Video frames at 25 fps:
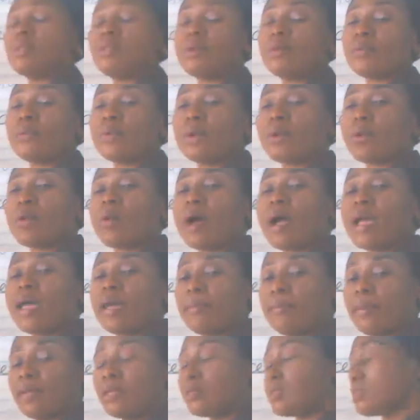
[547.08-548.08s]

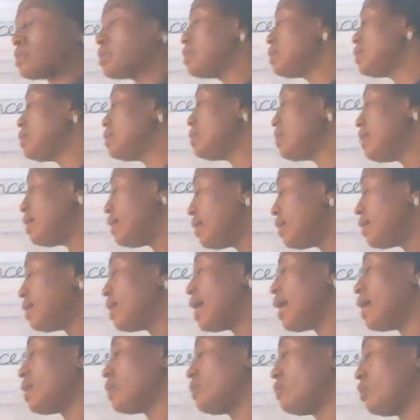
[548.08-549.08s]
requirements, the
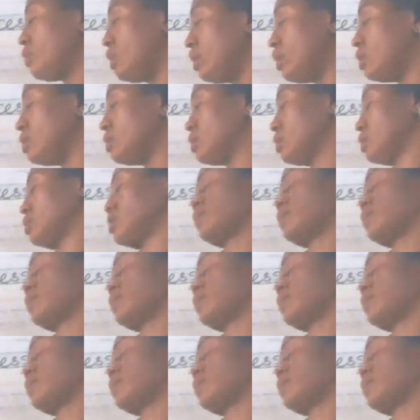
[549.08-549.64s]
needed things.